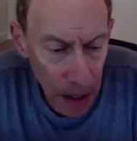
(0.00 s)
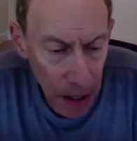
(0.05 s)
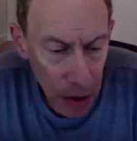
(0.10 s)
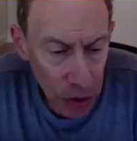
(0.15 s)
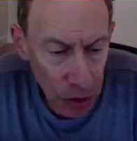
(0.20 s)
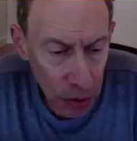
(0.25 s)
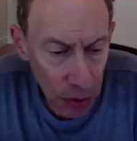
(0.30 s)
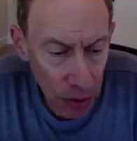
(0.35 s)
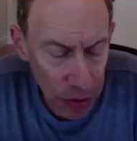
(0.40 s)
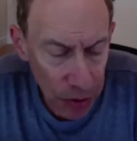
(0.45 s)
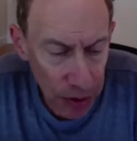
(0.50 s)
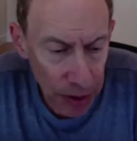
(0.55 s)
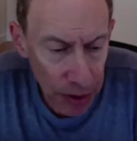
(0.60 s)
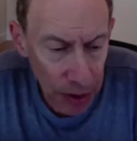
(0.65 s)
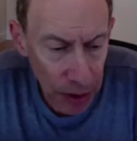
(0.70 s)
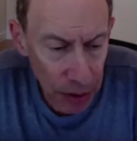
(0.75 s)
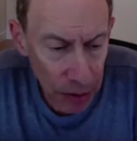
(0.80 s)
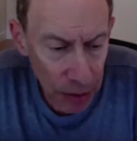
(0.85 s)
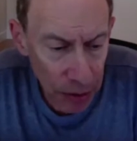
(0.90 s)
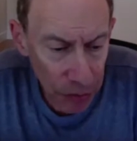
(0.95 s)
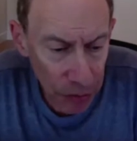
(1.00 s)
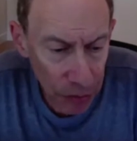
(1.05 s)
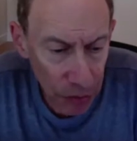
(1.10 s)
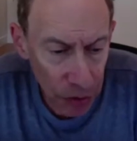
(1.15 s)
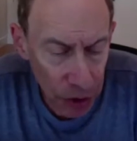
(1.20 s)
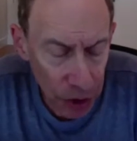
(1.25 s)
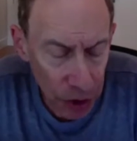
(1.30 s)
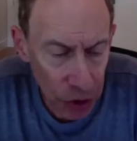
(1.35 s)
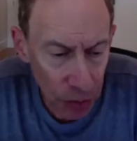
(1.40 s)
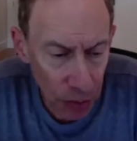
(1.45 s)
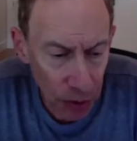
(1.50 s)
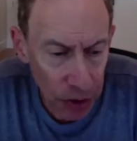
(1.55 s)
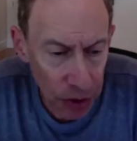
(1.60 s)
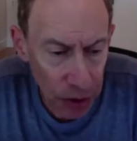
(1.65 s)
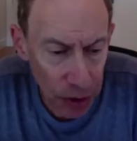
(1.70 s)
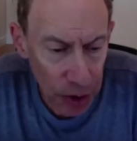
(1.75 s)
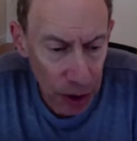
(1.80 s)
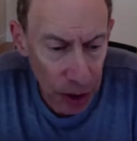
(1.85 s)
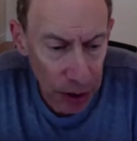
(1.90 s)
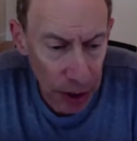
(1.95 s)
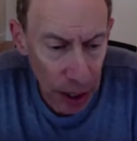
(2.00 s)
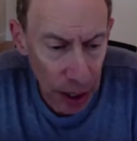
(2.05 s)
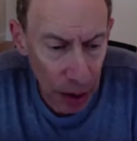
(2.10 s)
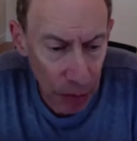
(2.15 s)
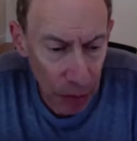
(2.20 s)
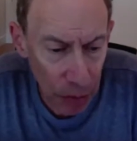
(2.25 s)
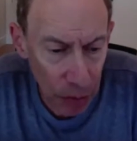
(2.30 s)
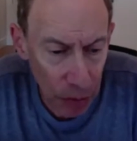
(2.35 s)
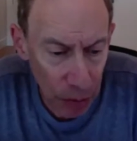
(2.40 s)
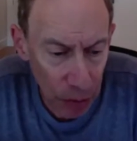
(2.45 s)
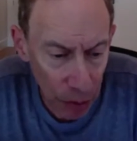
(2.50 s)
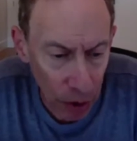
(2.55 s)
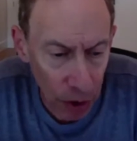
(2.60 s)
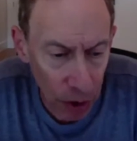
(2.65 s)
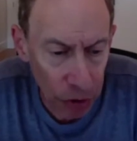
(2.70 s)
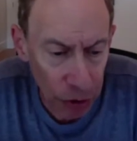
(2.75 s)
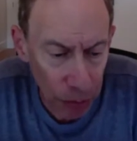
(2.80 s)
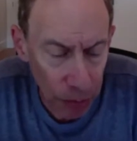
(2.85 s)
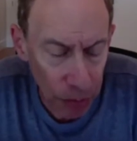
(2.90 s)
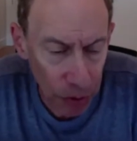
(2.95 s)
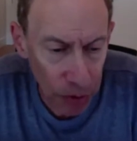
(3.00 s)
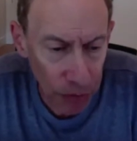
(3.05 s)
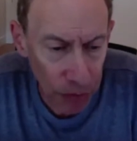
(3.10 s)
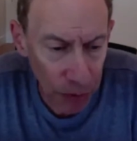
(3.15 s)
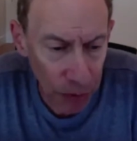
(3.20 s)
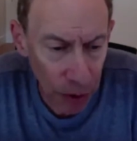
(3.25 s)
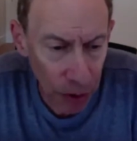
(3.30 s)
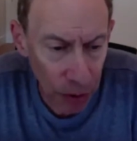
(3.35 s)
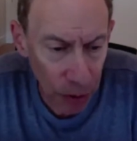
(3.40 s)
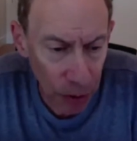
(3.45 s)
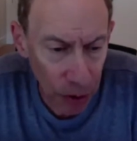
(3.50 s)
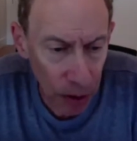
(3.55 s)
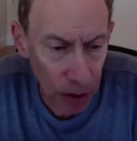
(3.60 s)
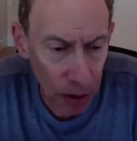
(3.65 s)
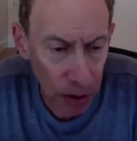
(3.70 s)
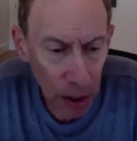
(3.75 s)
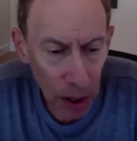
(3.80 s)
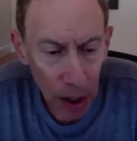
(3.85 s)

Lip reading: So I think for situations like that, we're also pretty far along.